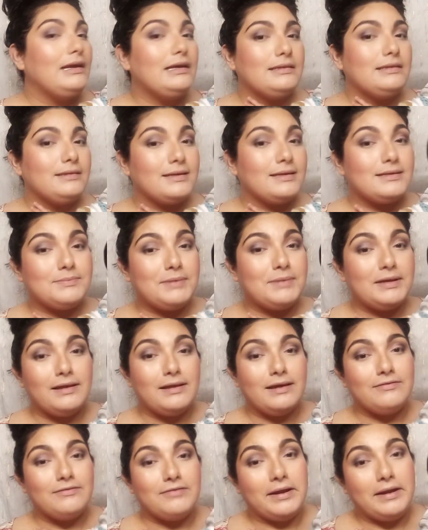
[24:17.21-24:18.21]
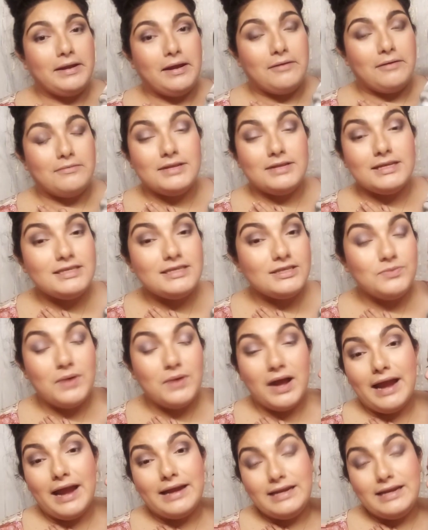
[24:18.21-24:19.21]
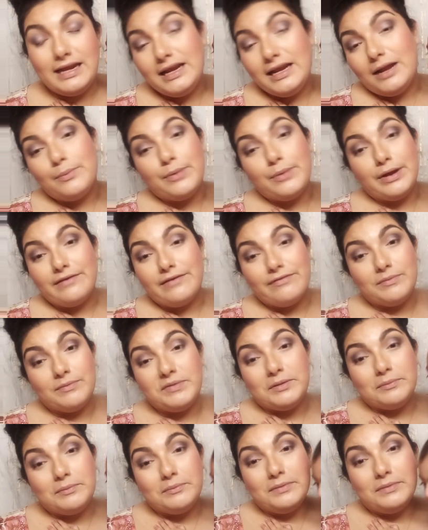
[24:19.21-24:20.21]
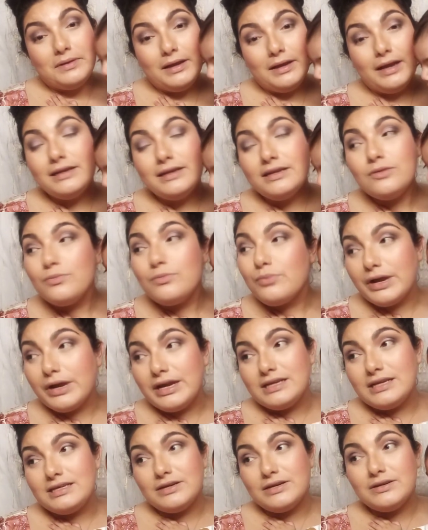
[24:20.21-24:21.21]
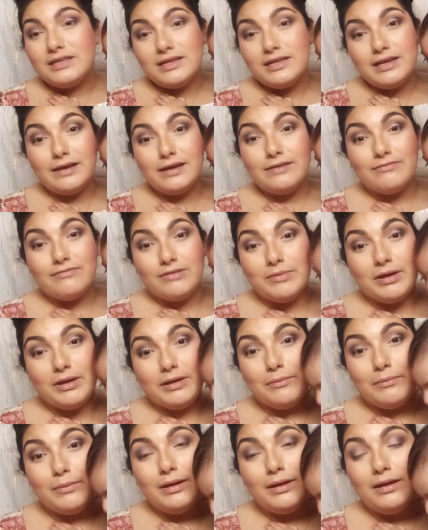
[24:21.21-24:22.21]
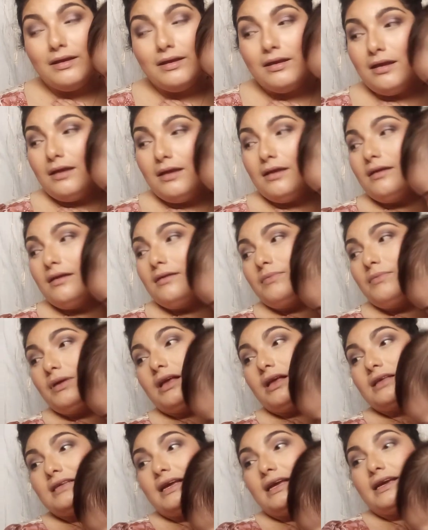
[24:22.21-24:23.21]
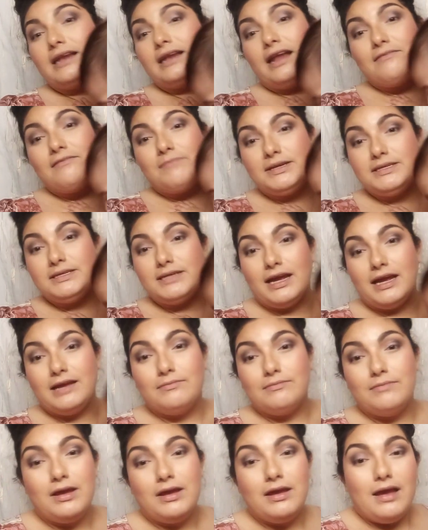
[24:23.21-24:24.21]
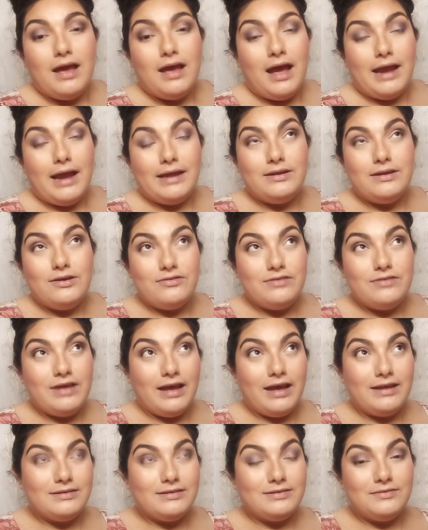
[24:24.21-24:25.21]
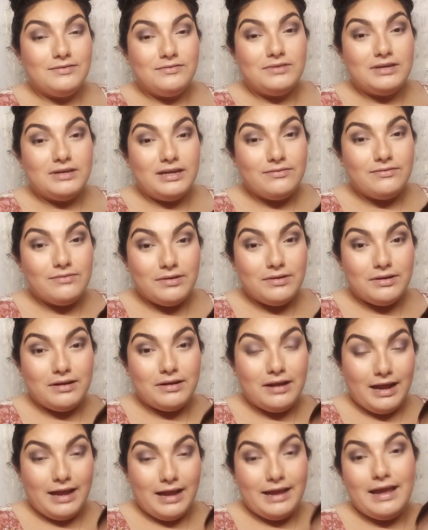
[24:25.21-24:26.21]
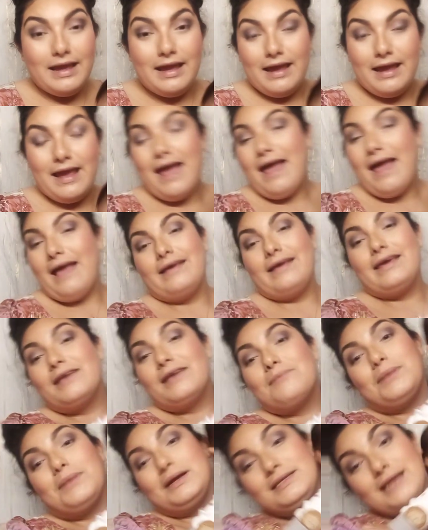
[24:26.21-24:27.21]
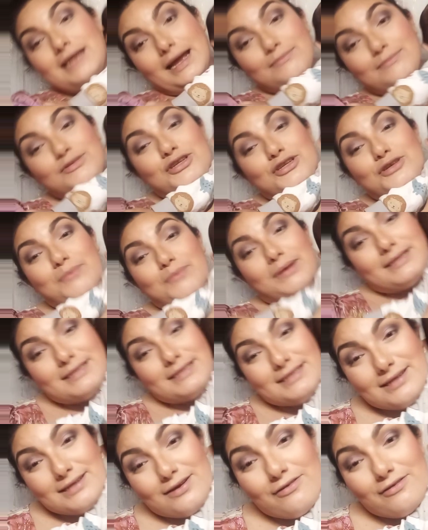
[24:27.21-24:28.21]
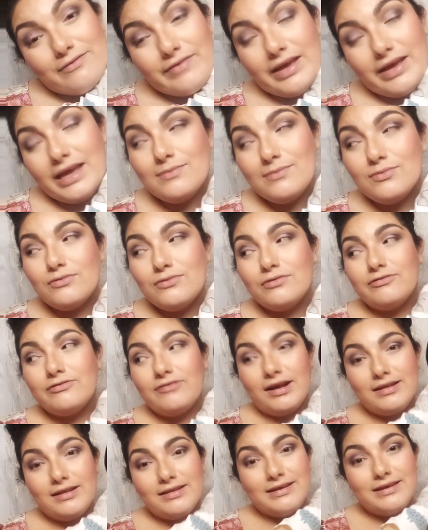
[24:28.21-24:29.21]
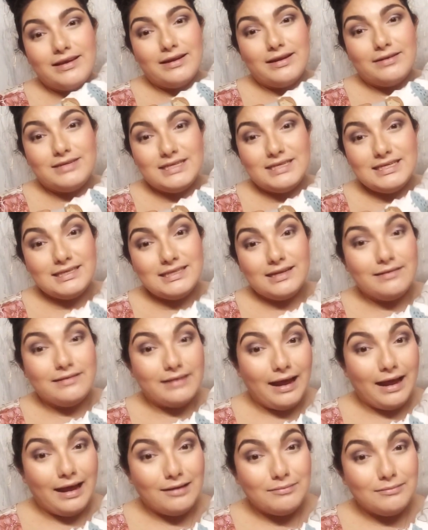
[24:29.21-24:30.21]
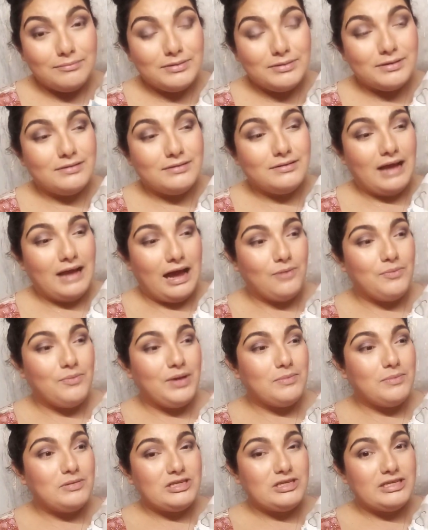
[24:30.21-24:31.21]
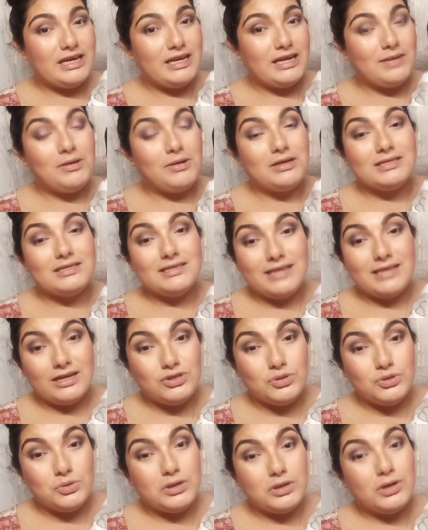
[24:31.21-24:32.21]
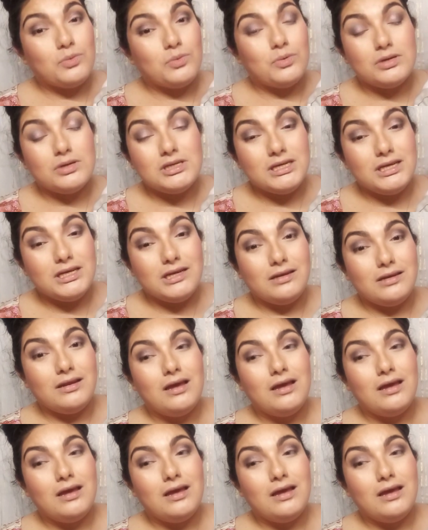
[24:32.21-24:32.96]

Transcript: That's my life right now. This is why I need a break from him. I need a break during the day from him, because I can have my time. I know that whenever I get my time to myself, Abel will finally get a decent nap. I'll be able to get him on a schedule and a routine